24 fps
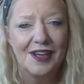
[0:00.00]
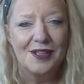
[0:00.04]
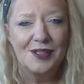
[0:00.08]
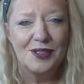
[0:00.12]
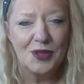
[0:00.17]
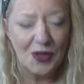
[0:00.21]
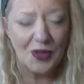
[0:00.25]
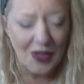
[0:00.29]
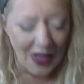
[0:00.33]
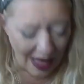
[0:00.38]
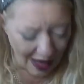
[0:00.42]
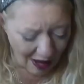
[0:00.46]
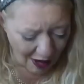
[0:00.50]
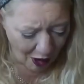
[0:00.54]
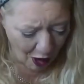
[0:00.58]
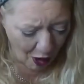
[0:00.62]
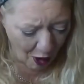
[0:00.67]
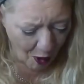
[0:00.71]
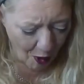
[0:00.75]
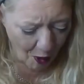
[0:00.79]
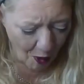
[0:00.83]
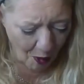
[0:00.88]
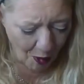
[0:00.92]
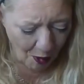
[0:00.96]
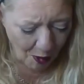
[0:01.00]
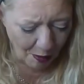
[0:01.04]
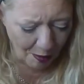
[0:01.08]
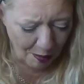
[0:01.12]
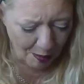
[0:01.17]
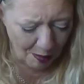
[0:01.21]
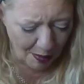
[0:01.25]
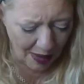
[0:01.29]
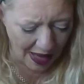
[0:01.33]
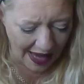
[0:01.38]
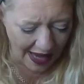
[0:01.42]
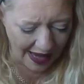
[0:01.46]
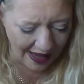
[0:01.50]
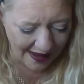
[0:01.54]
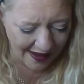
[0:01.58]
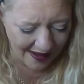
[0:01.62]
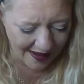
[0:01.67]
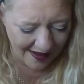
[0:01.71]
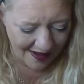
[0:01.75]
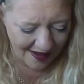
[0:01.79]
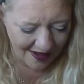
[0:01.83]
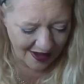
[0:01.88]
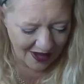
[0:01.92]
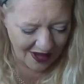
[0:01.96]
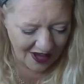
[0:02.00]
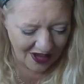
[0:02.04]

So that whole bag